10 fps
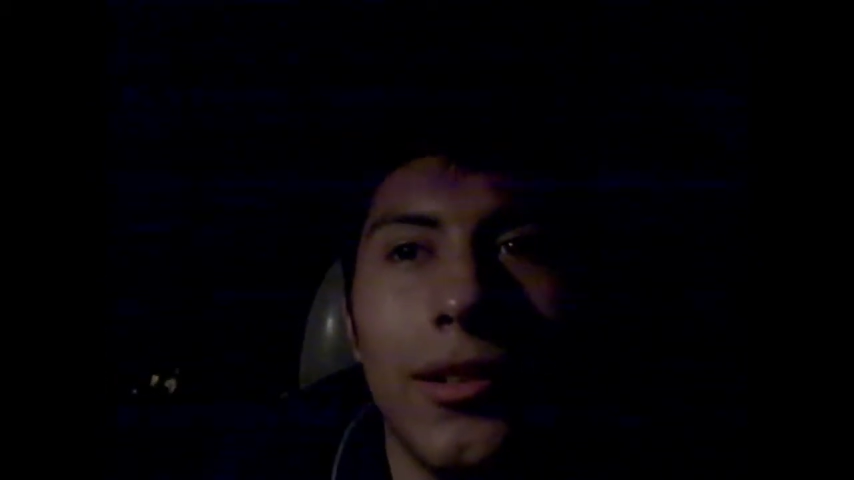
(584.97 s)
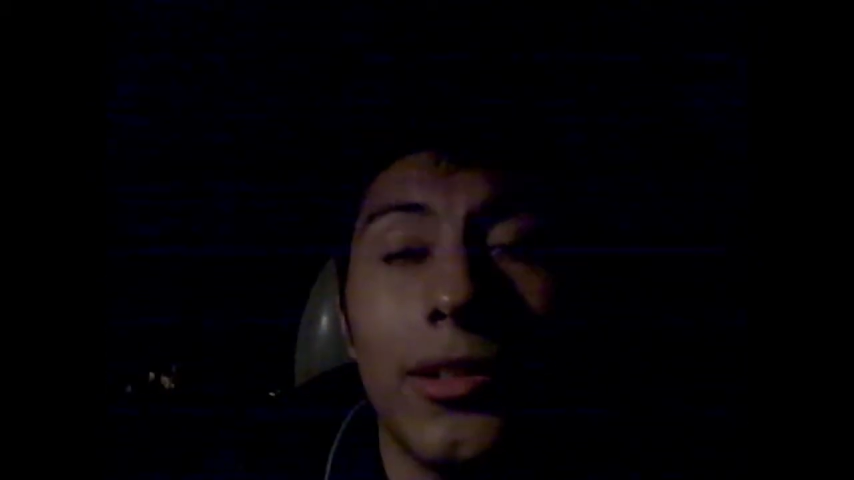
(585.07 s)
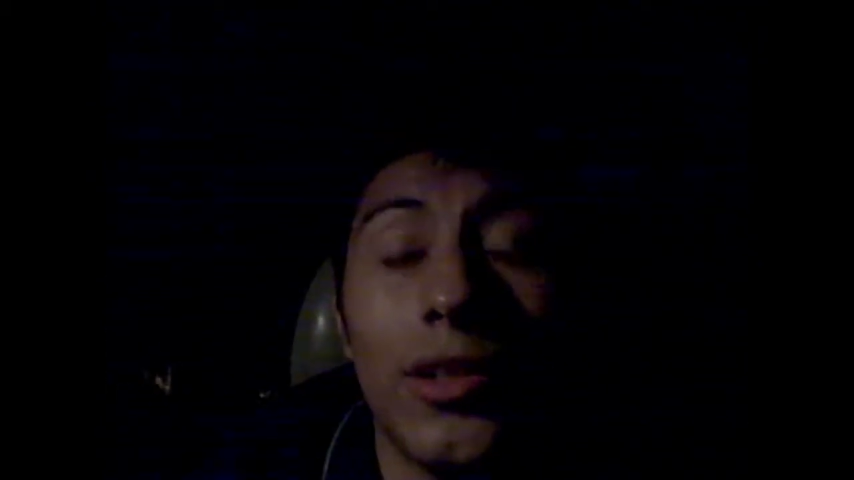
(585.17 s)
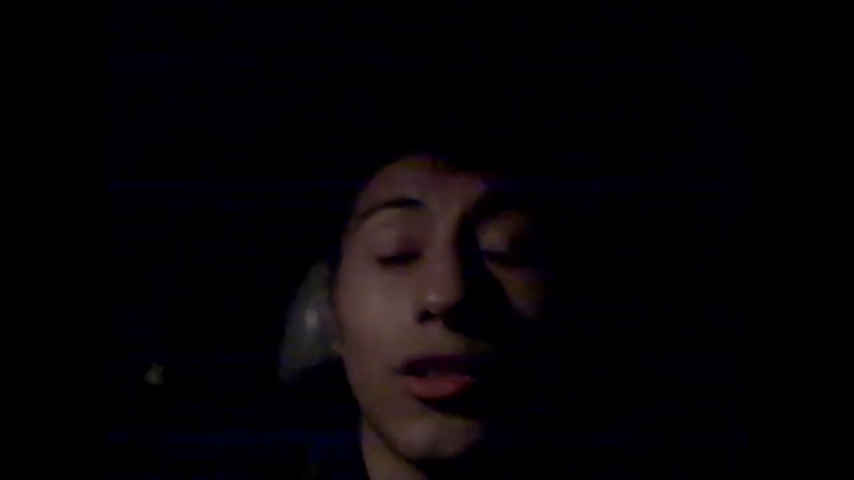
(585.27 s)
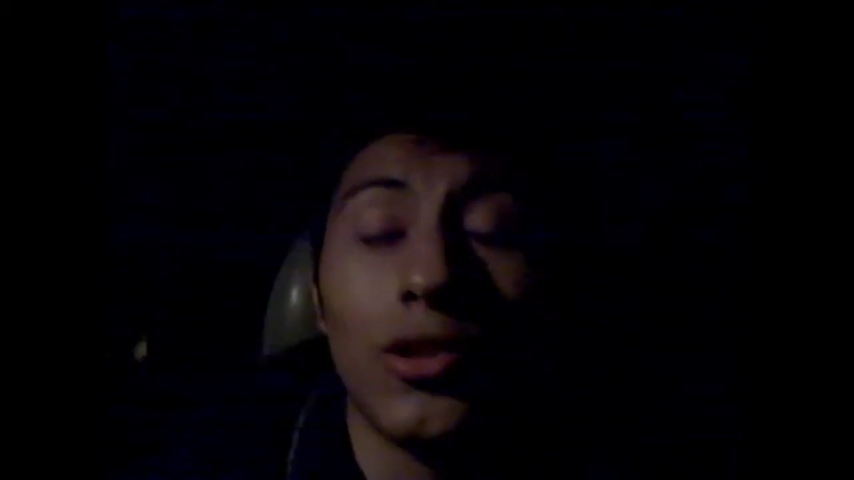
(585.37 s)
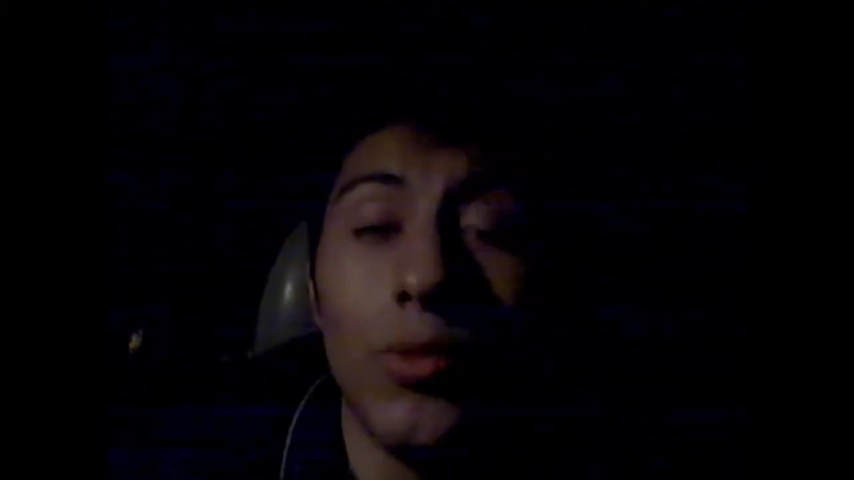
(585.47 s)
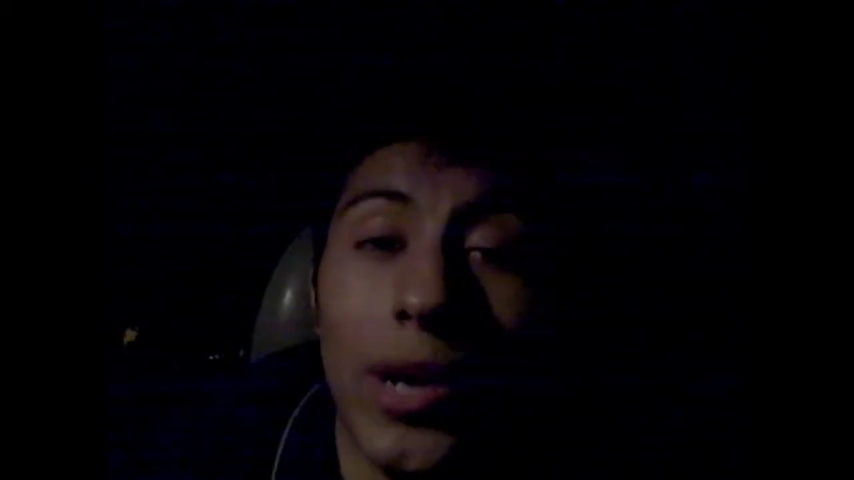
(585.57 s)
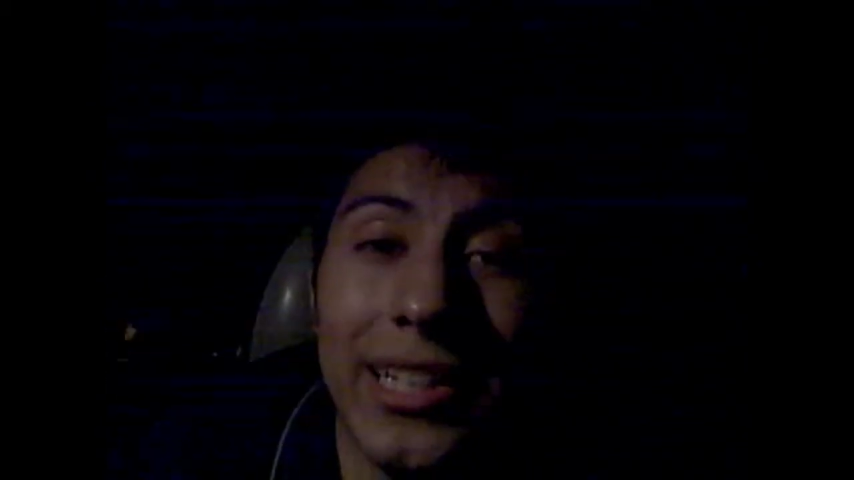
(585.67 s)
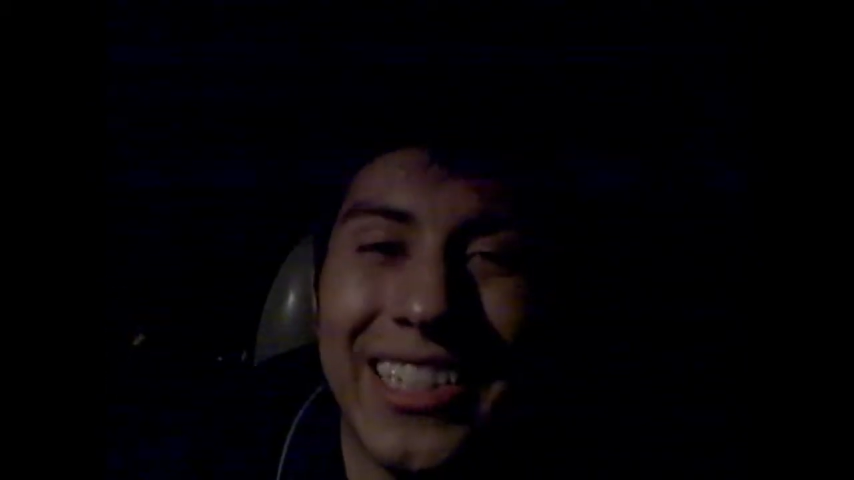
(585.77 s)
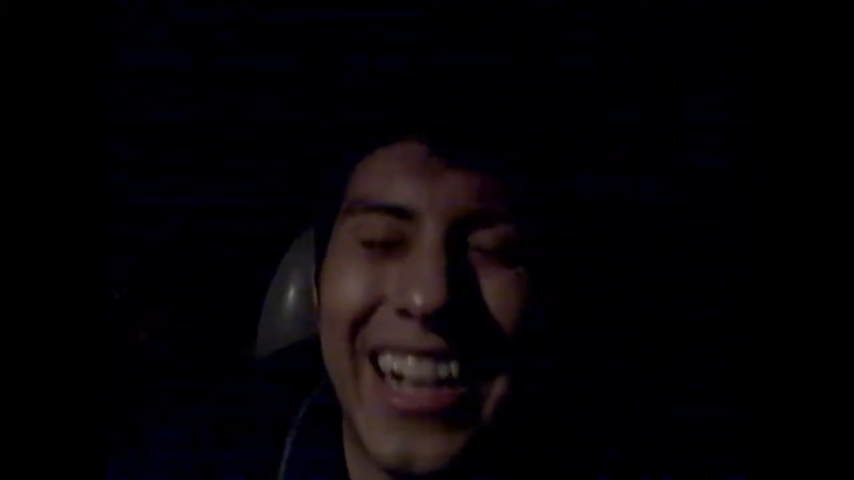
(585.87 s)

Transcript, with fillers: I'll talk to you guys